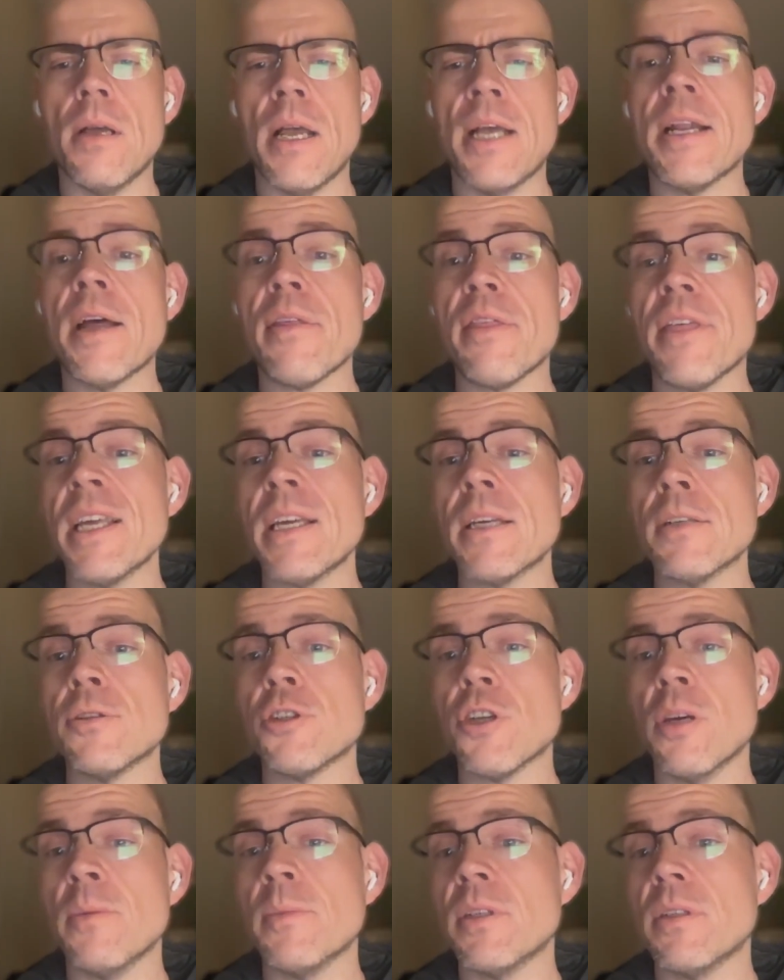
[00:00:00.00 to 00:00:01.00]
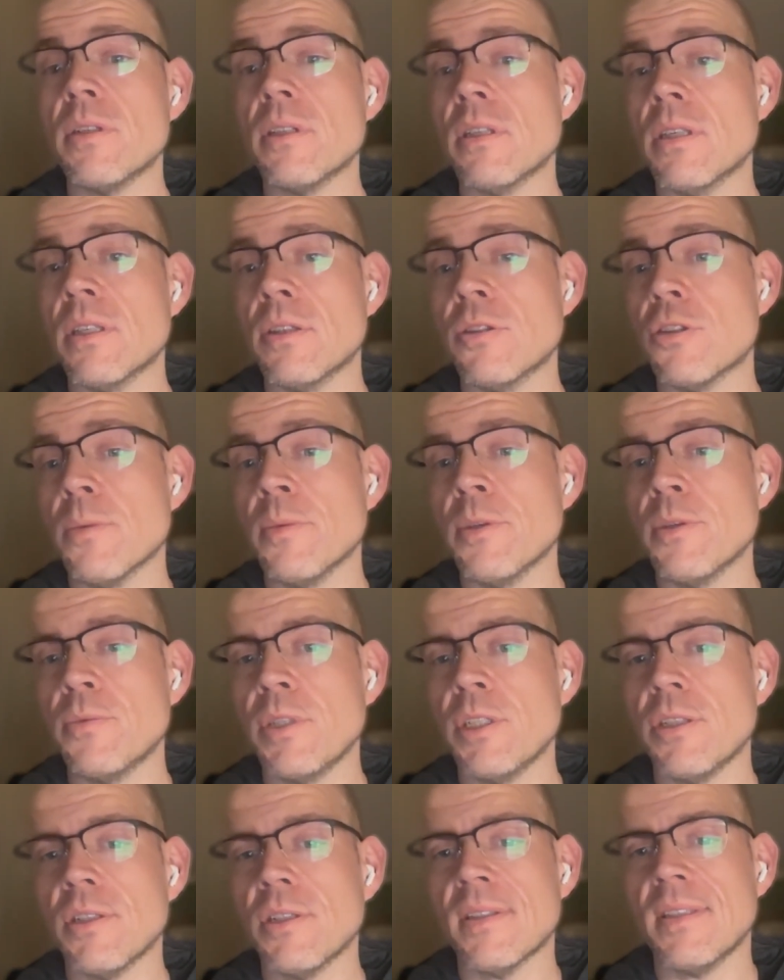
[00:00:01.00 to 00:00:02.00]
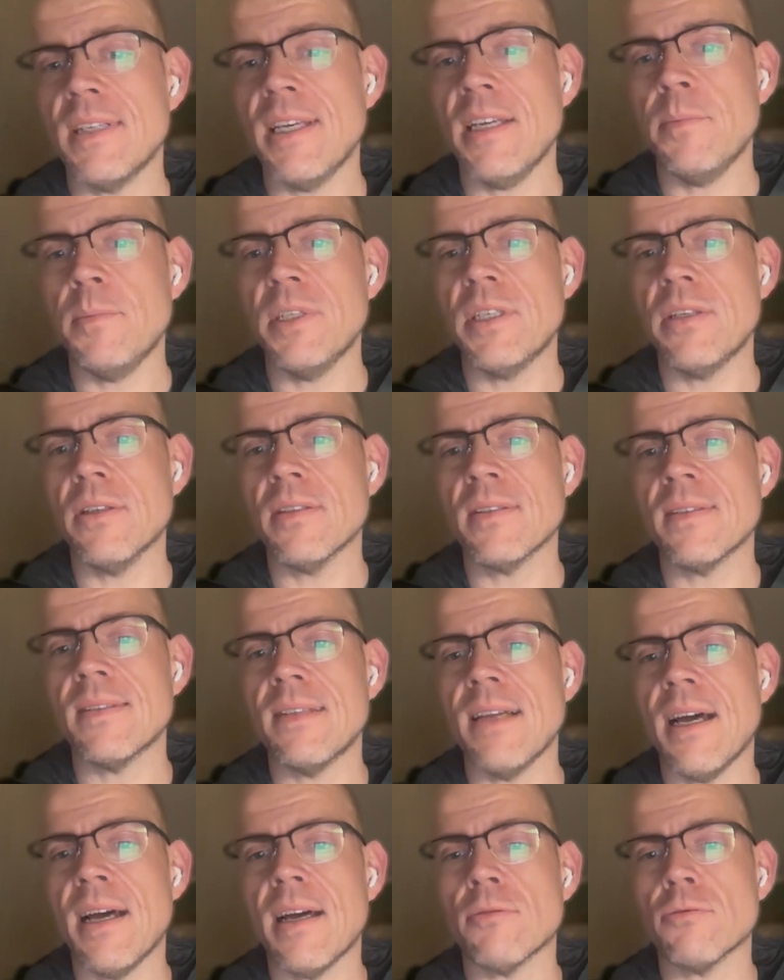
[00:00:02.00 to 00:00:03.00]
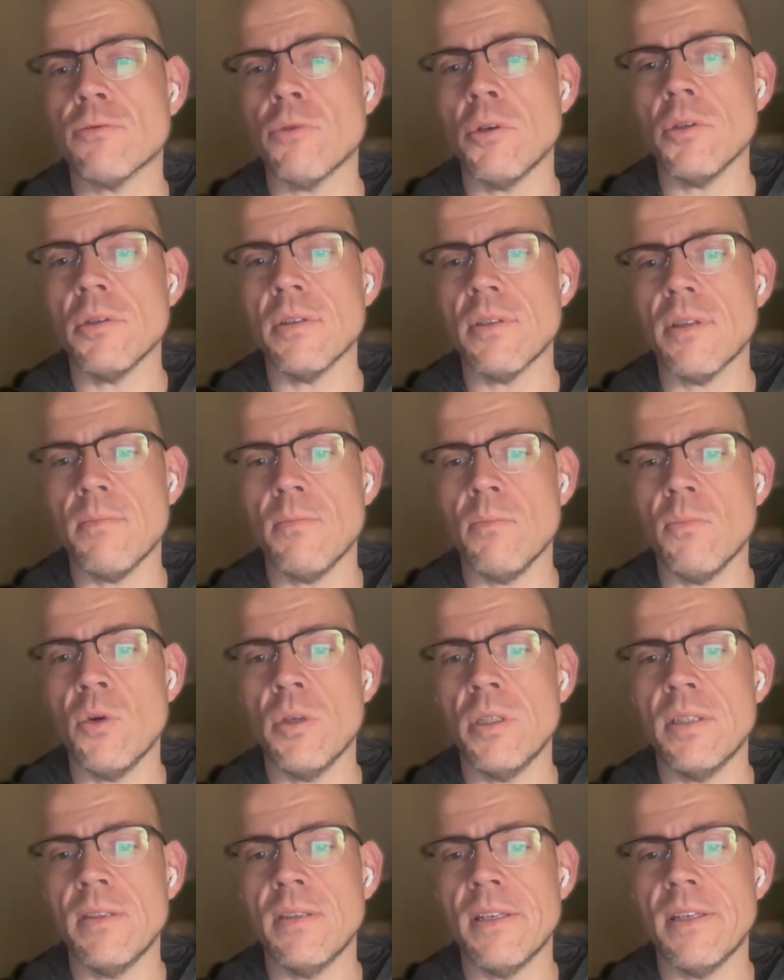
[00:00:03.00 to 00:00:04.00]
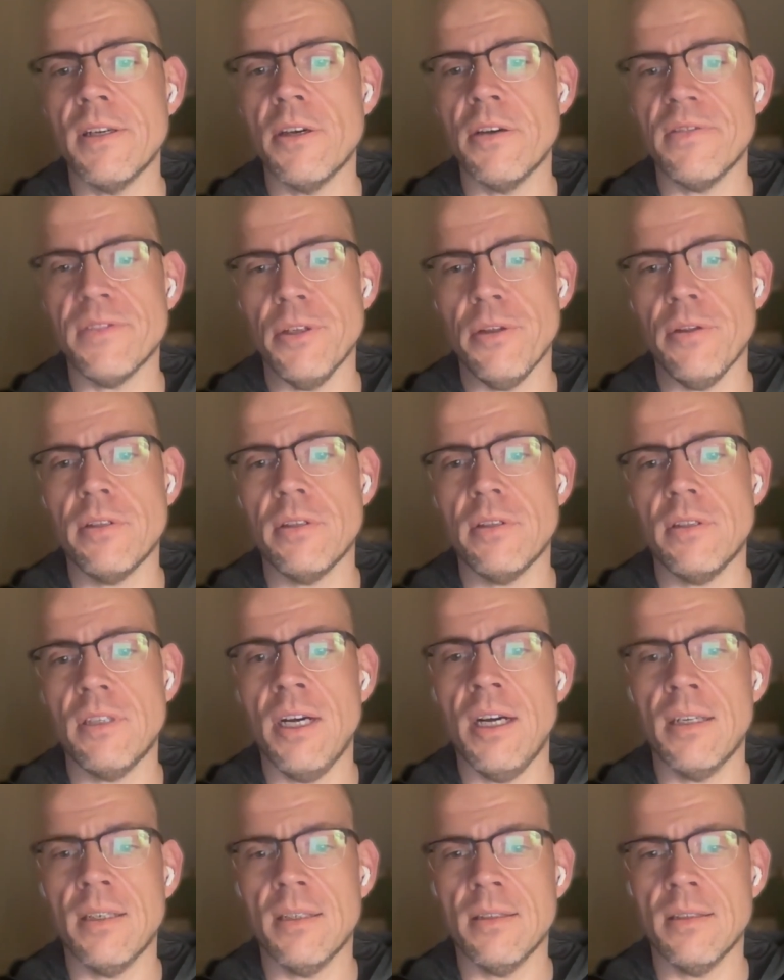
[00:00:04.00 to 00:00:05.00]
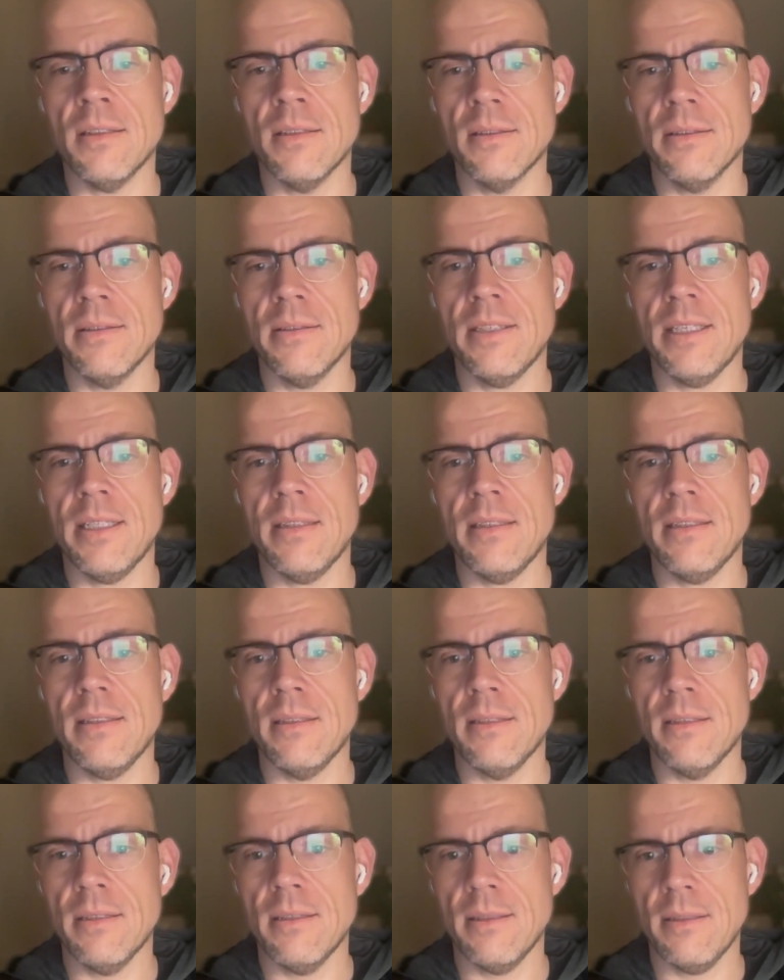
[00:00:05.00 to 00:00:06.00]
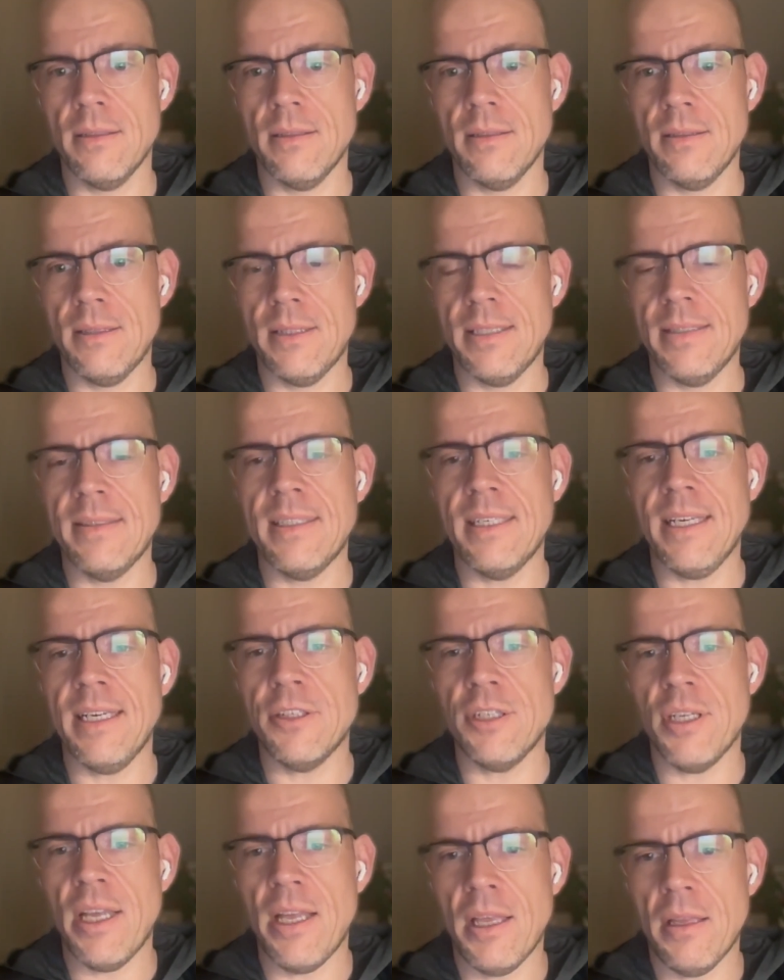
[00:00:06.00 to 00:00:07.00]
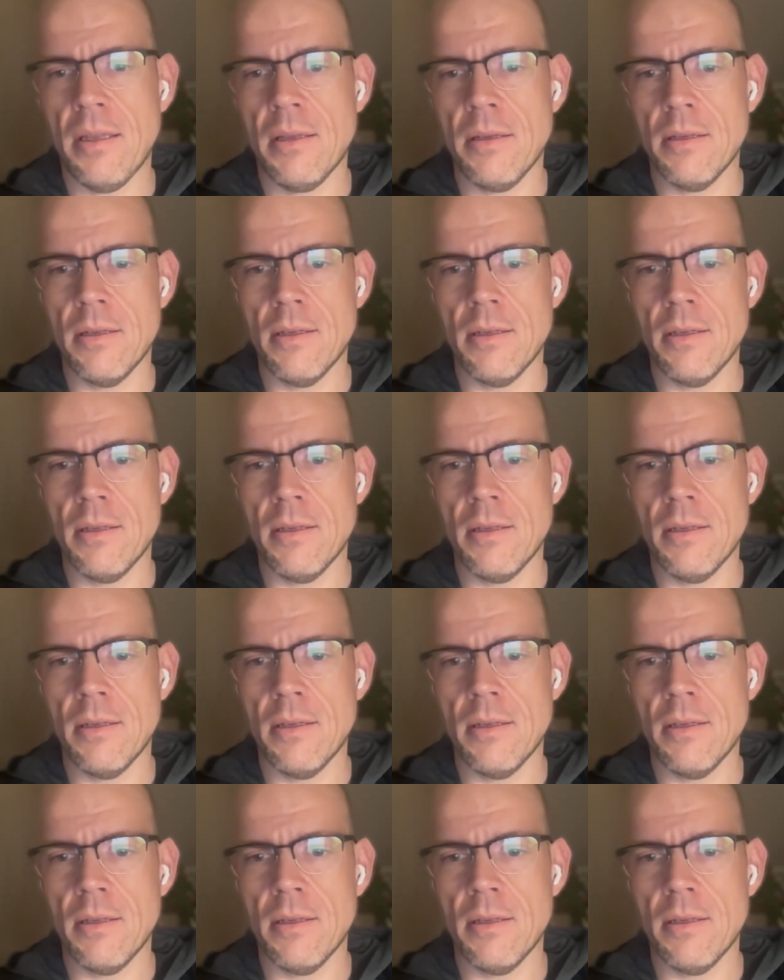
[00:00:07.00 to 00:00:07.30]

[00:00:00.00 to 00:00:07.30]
I think in German we just say it because DACH rolls more easily off the tongue than DCHA.